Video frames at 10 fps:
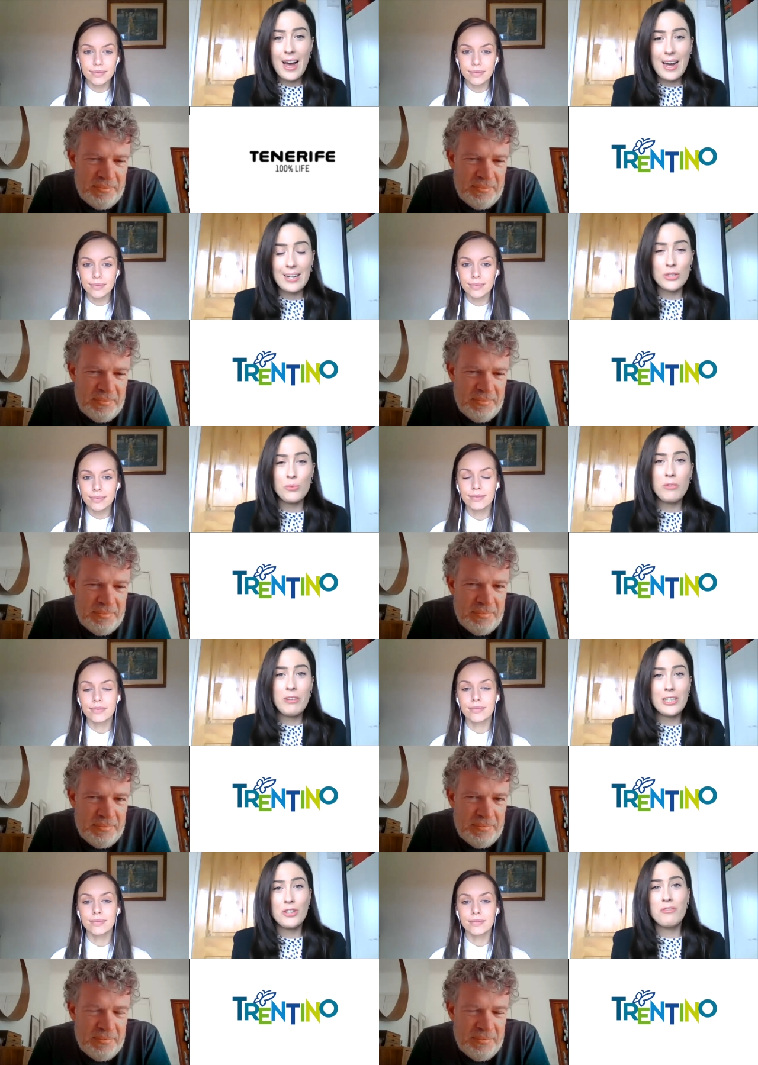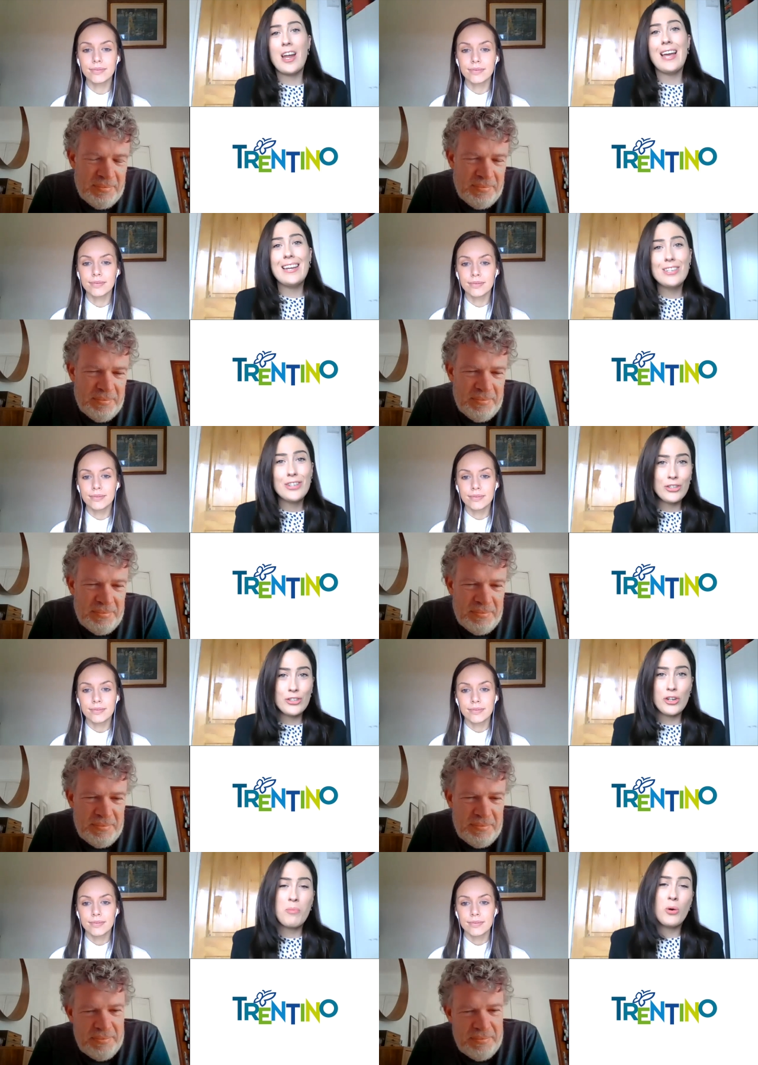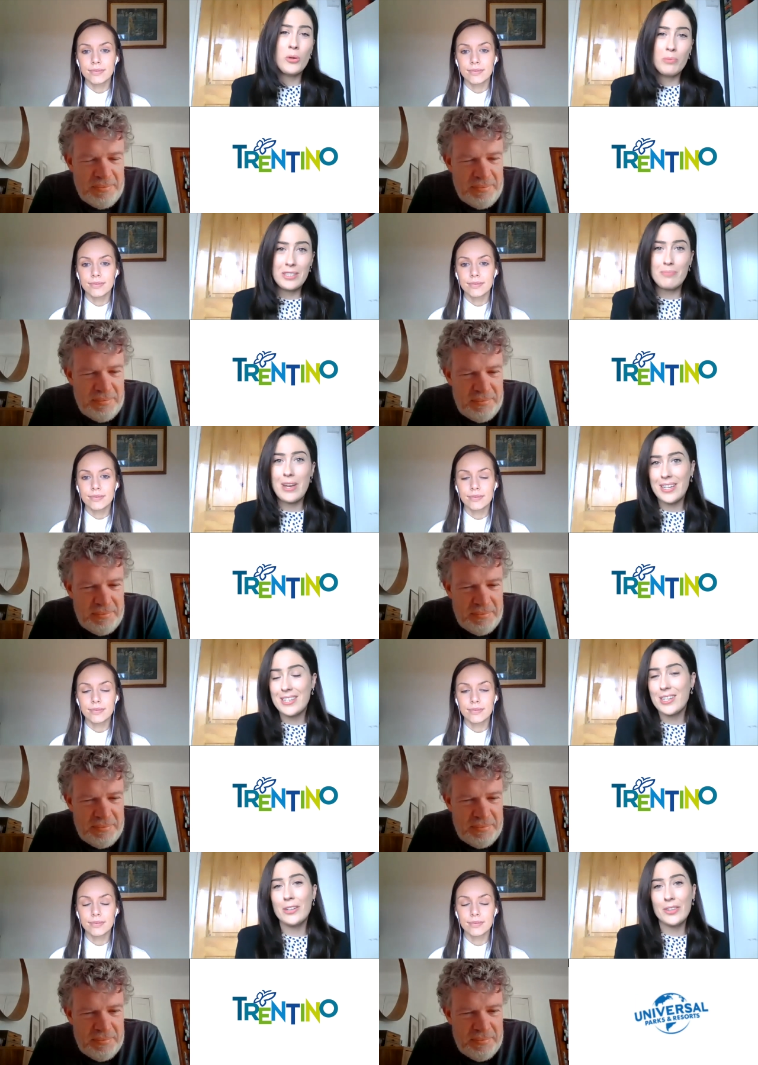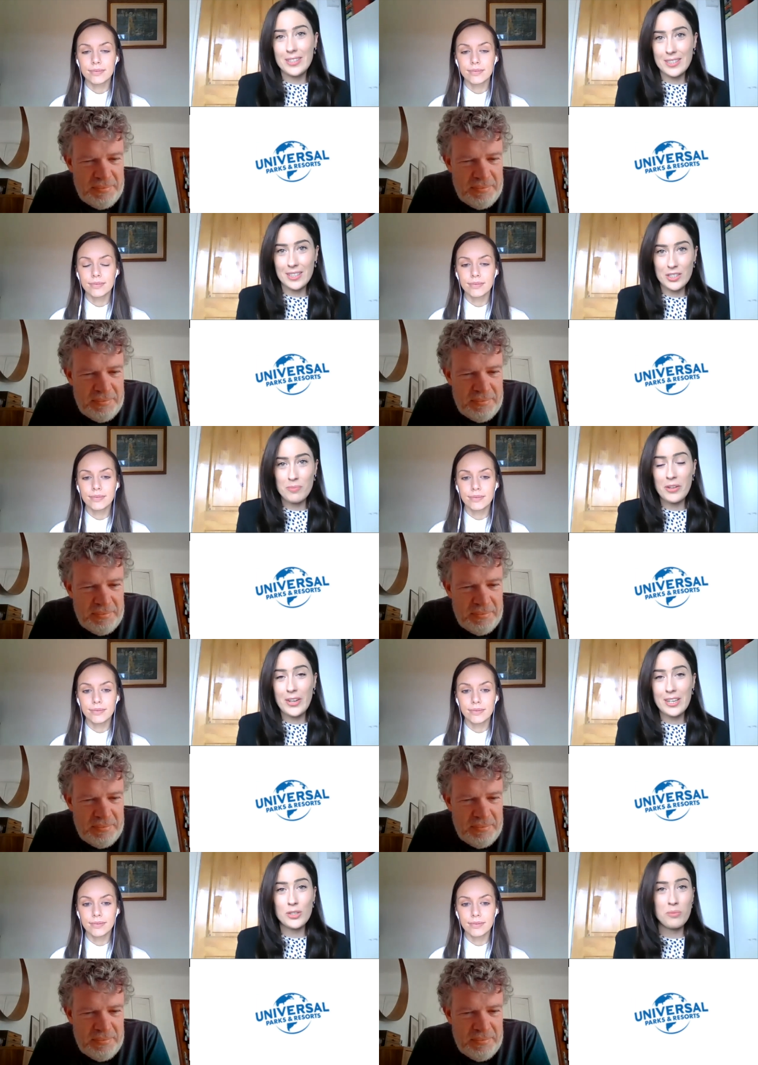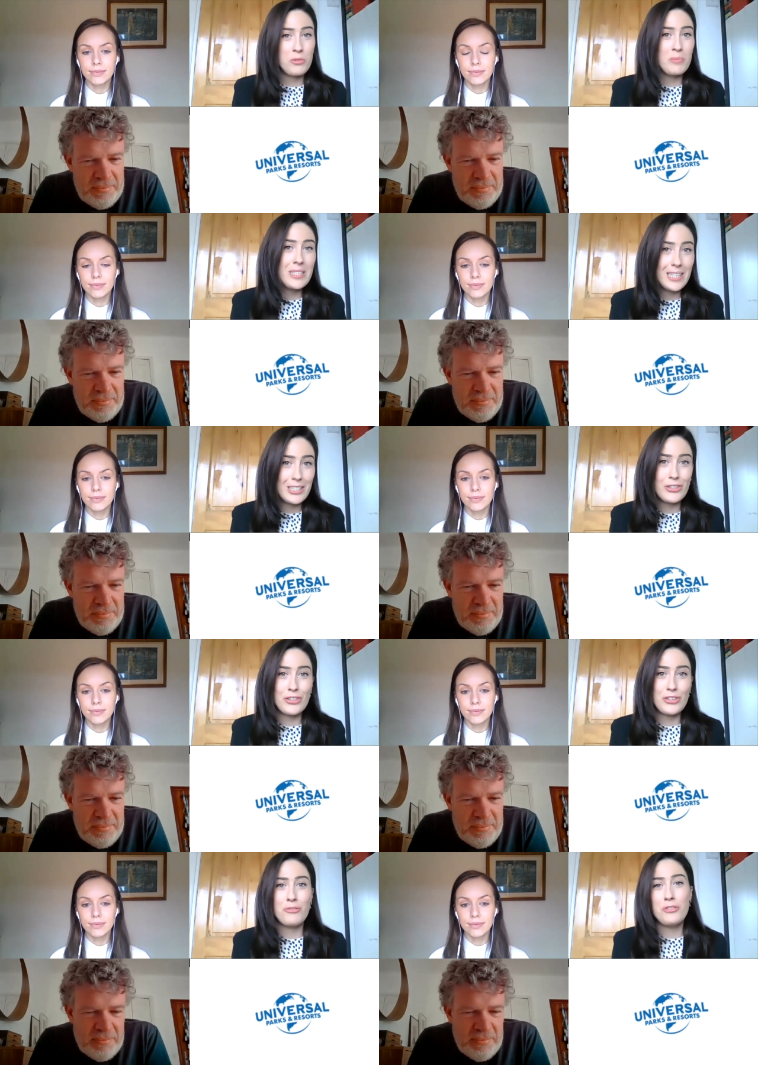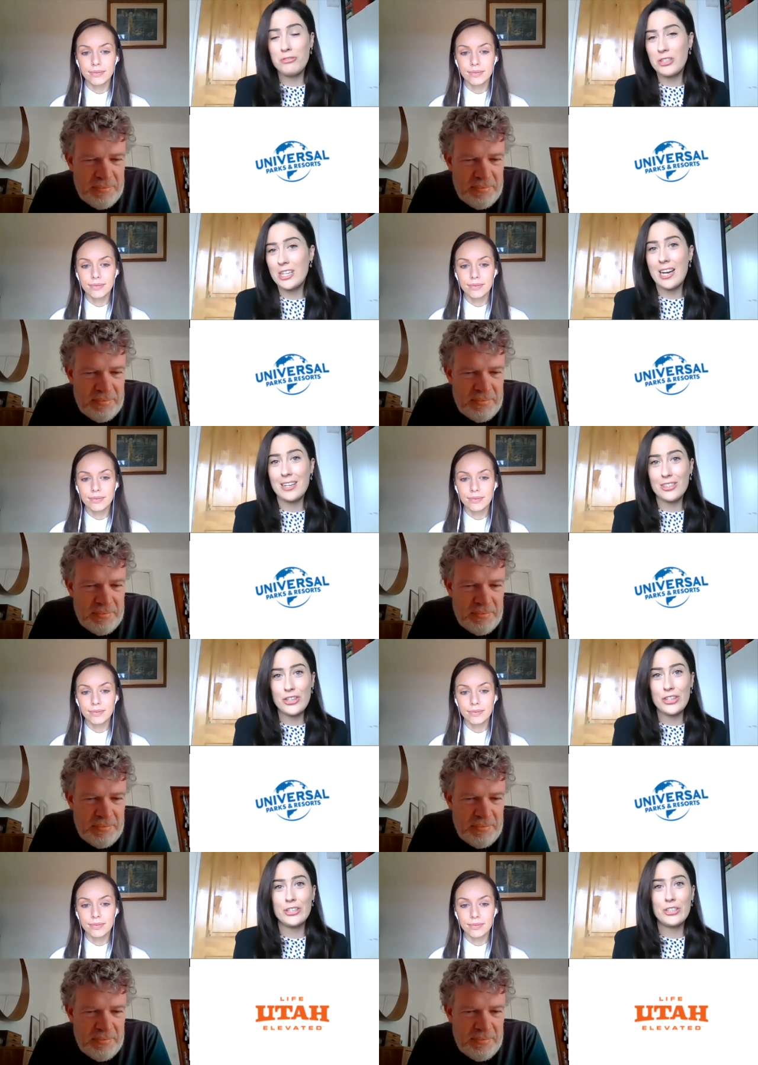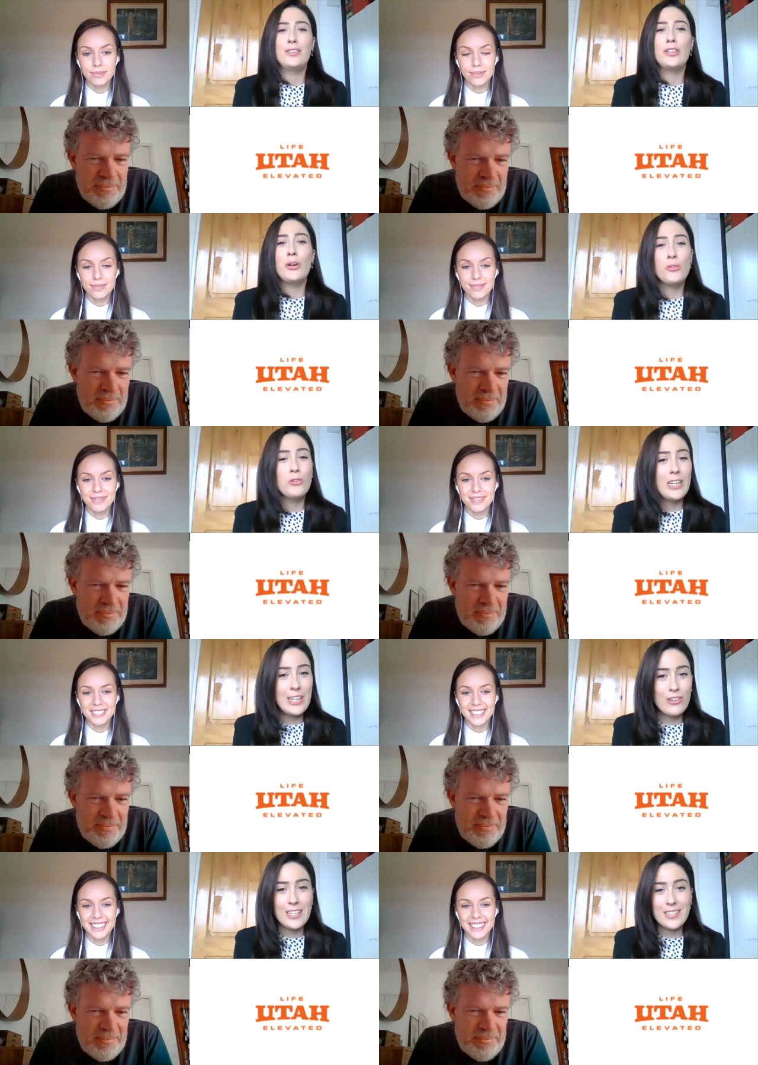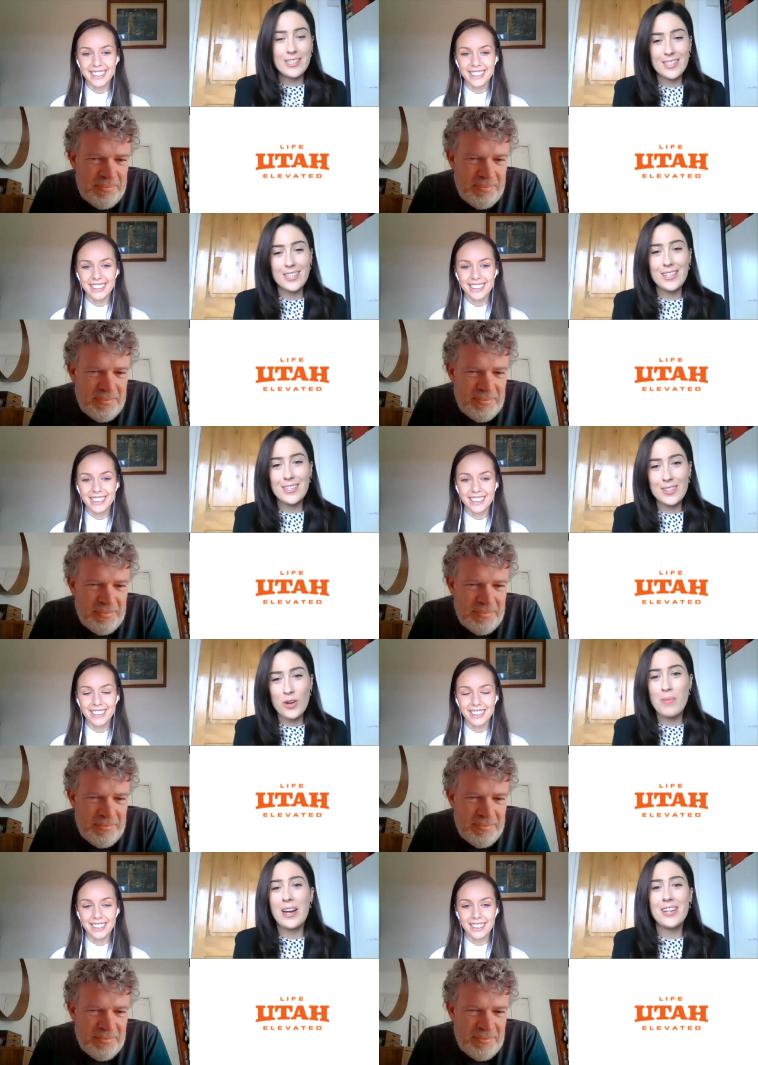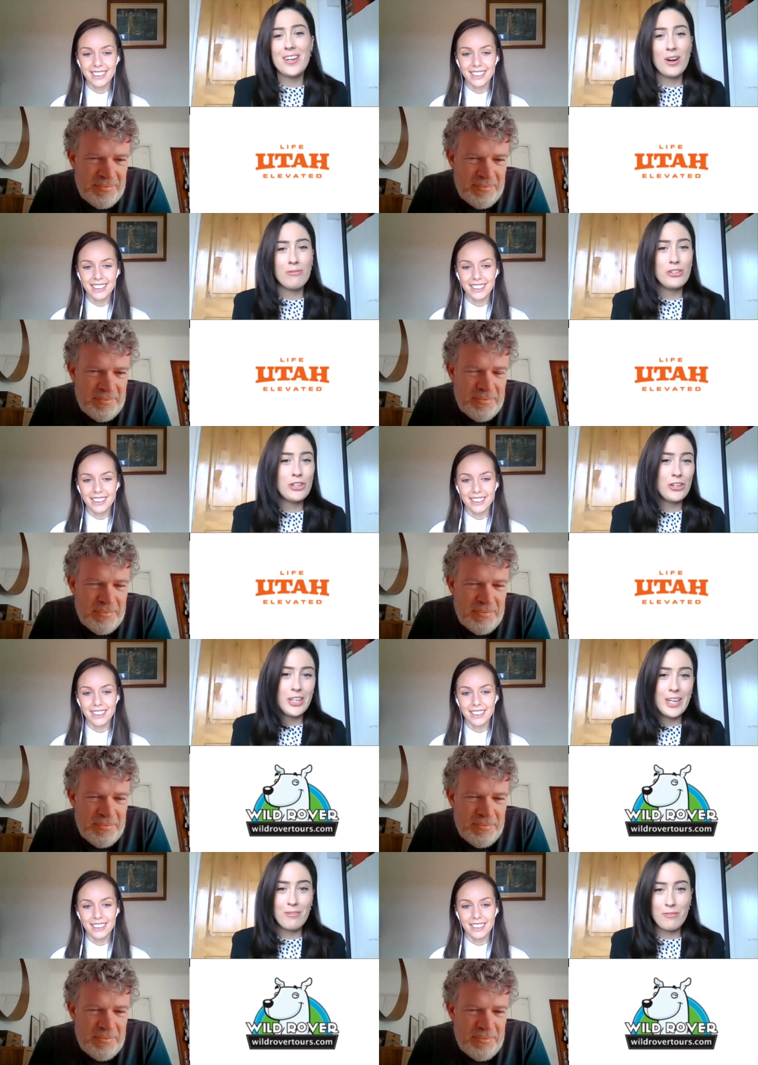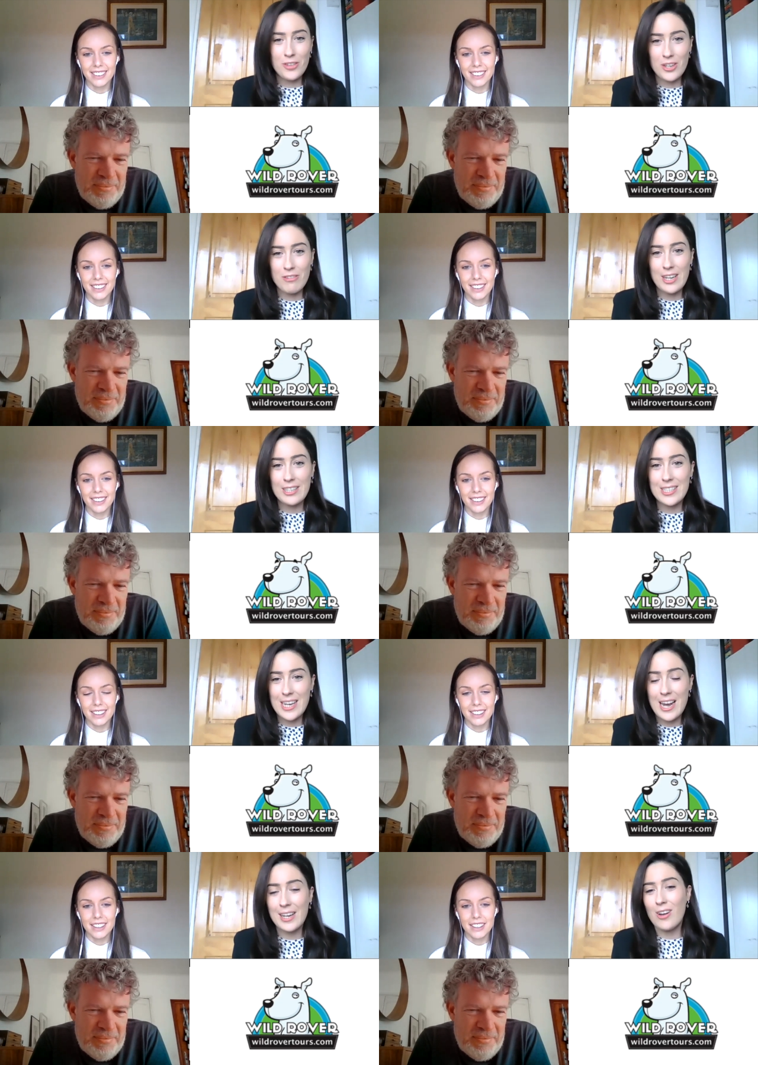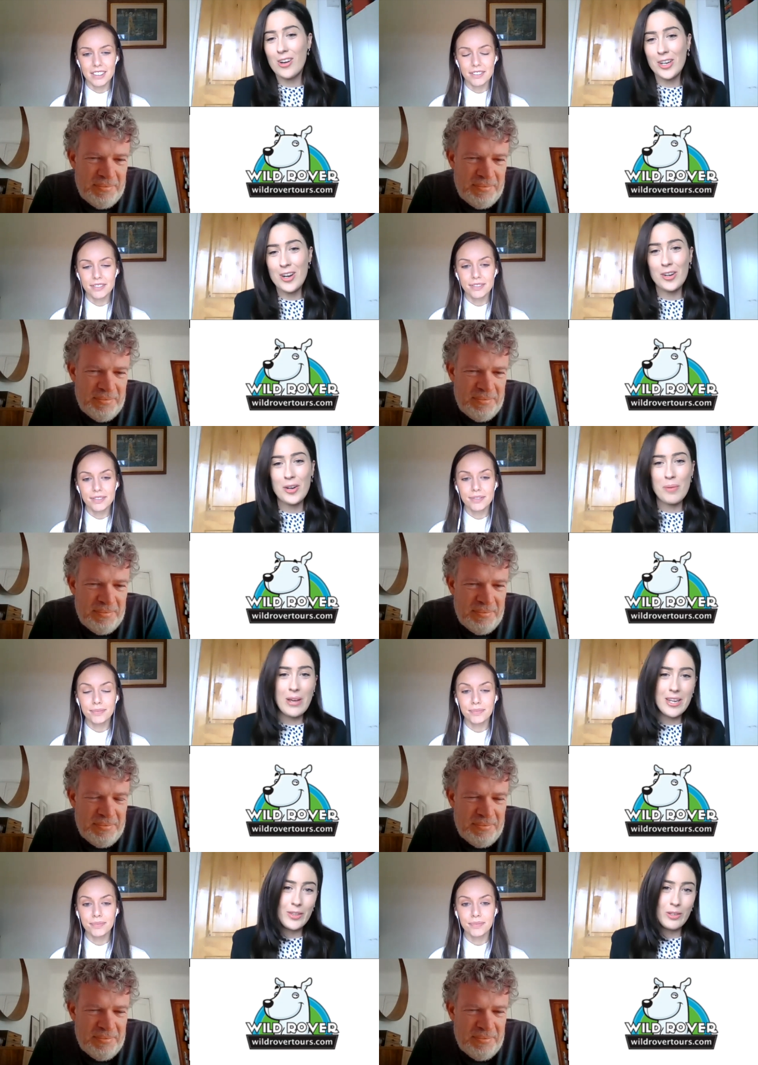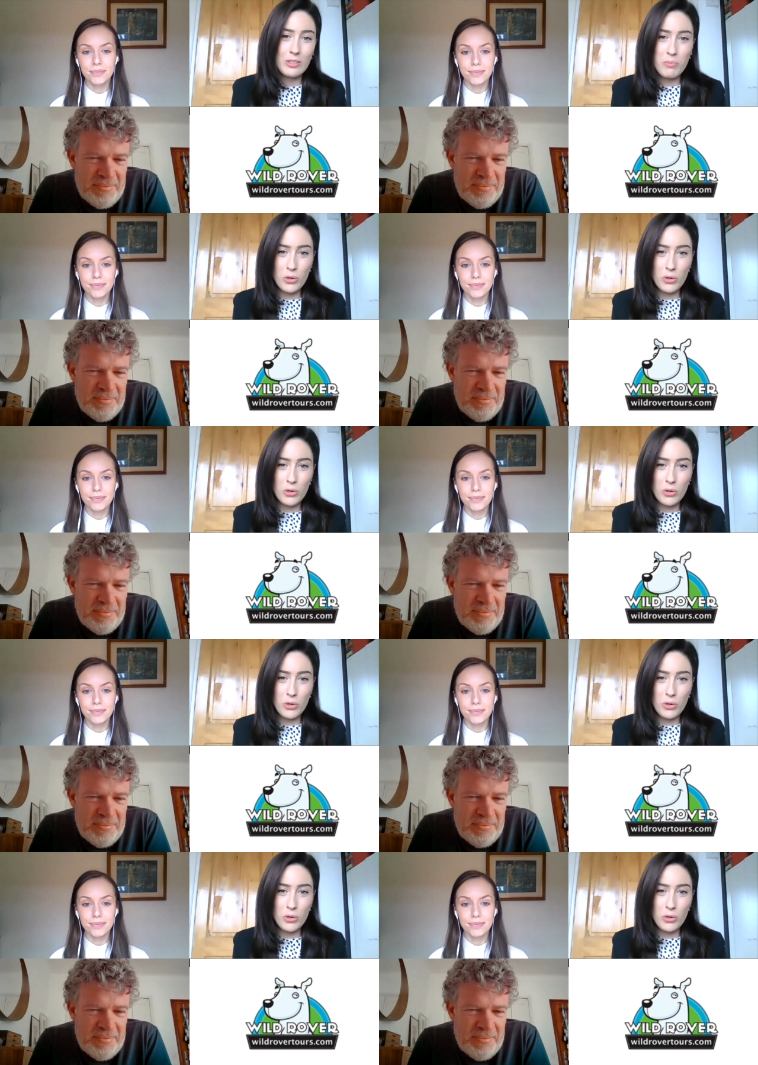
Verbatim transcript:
Speaker 1: and we've had over 800 appointments made on the system, and that is up from 650 last year. So really great to see so many of you turning out for the event and logging on and making those